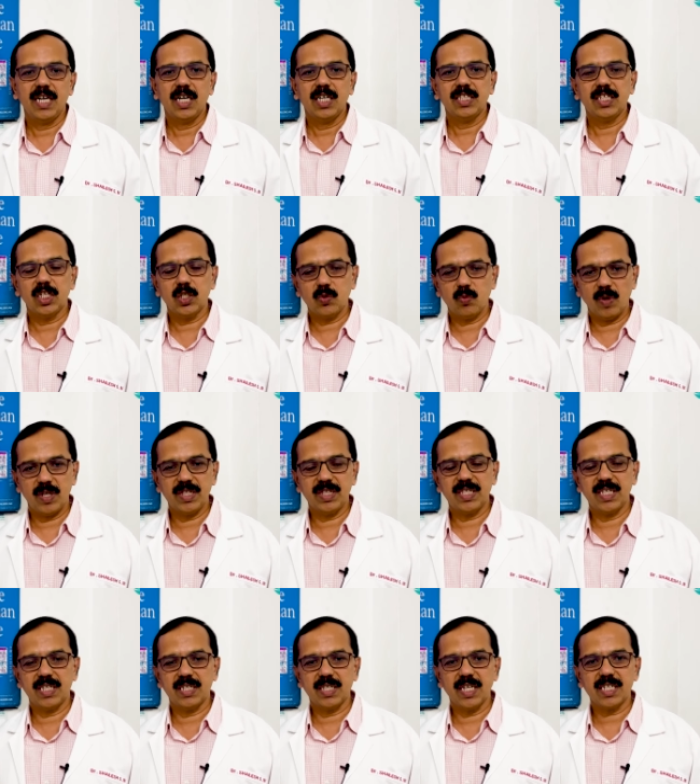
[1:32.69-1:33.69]
That's one
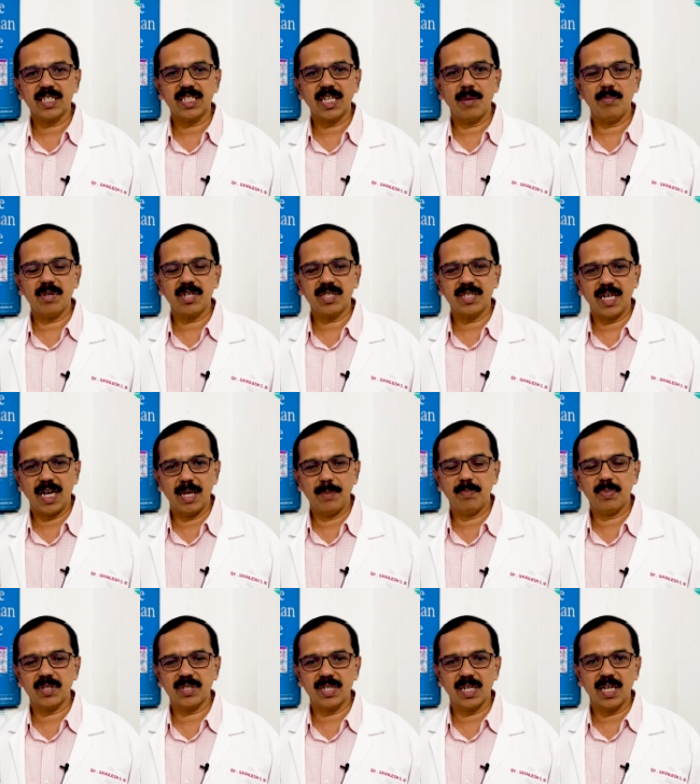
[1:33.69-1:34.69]
thing. Establish the eye
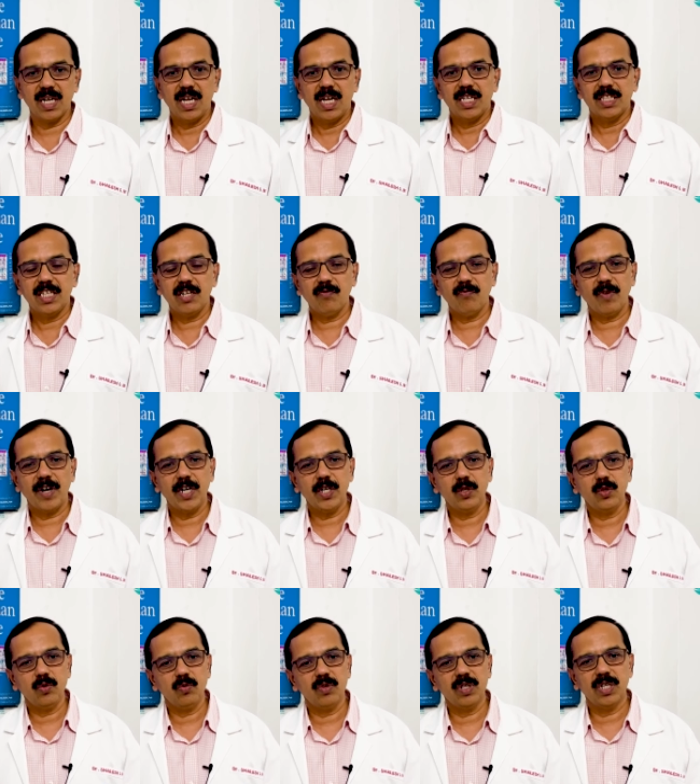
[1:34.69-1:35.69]
pressure. Then why do
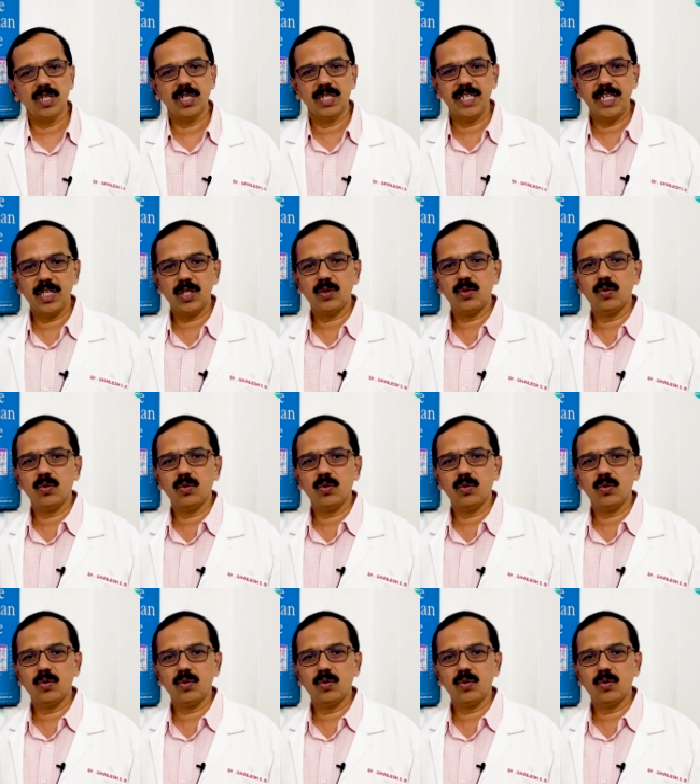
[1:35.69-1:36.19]
you need